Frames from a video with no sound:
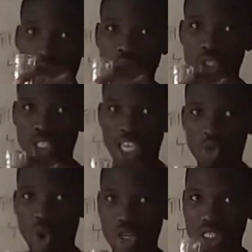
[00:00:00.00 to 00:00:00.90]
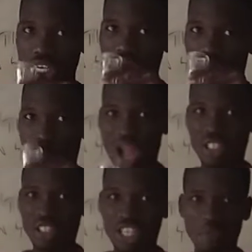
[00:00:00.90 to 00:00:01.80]
contain what?
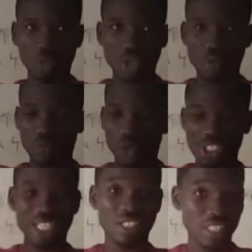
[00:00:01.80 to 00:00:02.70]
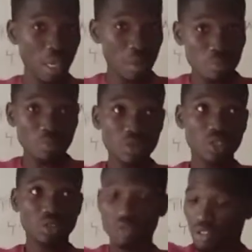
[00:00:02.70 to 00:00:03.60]
1 dm cube of water. The same
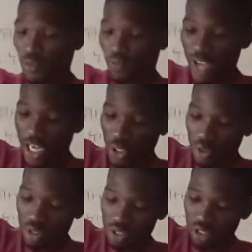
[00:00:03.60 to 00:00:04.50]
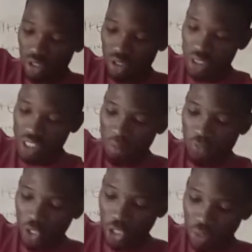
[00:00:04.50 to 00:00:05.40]
value, the same
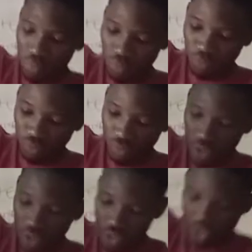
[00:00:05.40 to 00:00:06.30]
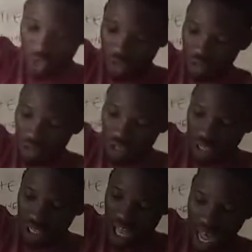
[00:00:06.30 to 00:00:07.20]
volume. So
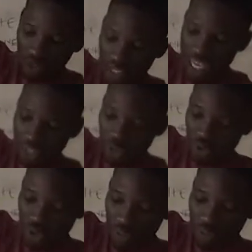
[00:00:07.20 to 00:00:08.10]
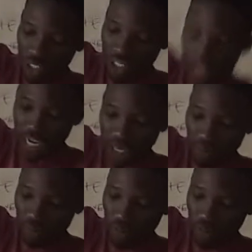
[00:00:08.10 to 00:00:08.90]
I'll decide to drop this here now.